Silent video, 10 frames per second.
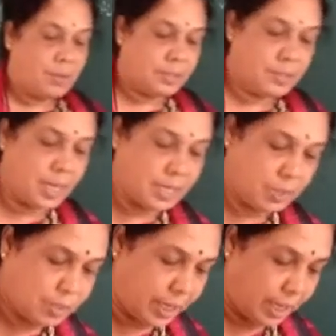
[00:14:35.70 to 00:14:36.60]
Just
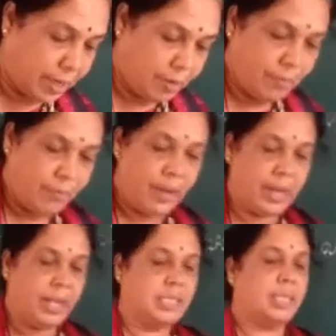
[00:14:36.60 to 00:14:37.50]
you see,
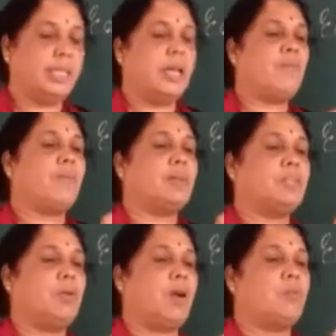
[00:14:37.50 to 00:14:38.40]
where is India? First
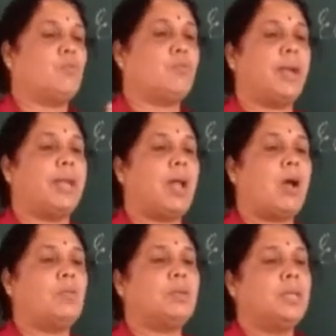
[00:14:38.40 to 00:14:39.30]
you have to find
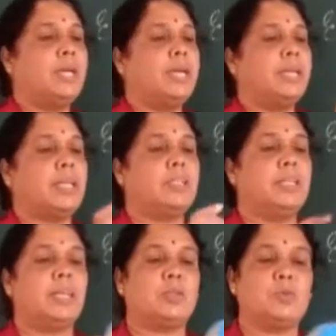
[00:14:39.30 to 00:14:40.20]
out. Yes,
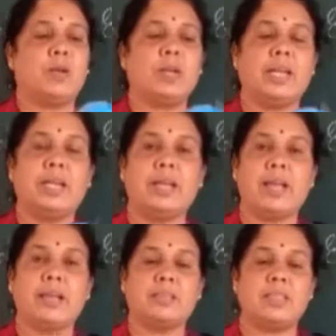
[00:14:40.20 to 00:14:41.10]
dear student, India
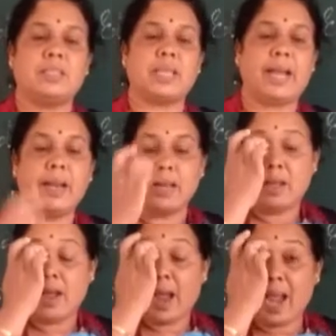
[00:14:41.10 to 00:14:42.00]
is this side.
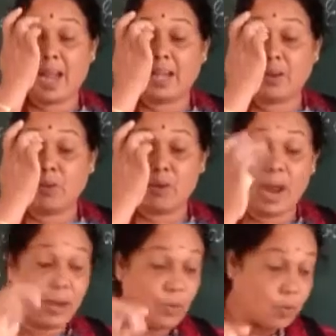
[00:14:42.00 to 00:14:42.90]
And you
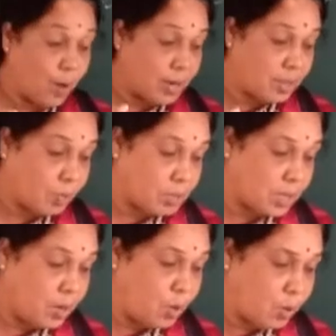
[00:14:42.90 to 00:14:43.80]
have to, what's the
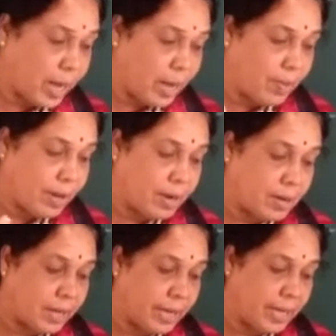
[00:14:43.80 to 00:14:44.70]
question? Look at the
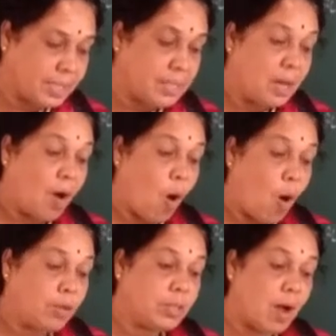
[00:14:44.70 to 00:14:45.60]
countries
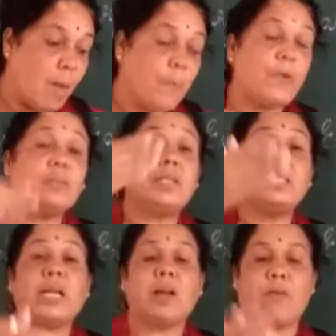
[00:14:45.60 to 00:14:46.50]
on the
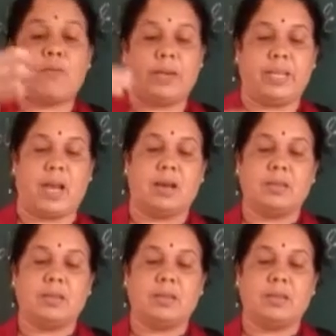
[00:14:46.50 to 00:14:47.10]
opposite side of India.